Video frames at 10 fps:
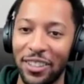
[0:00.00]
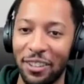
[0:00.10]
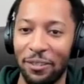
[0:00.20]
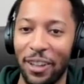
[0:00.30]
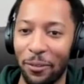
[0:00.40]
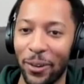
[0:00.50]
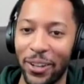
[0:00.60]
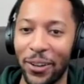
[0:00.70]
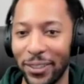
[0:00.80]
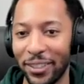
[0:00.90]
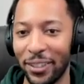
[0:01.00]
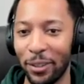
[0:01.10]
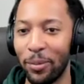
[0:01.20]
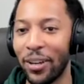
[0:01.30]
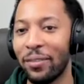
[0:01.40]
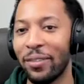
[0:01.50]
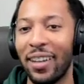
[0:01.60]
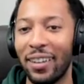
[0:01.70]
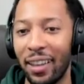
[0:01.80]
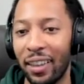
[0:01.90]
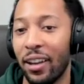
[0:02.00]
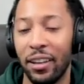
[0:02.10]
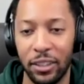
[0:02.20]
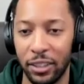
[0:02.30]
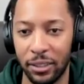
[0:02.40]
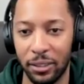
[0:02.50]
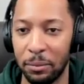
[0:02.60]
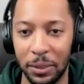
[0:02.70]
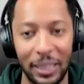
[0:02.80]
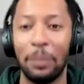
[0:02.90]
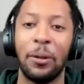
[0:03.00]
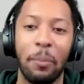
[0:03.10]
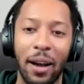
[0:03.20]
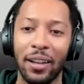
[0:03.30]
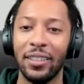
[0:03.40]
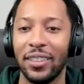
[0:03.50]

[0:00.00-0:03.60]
of like what goes into their brain for that day that they could just slip their mind.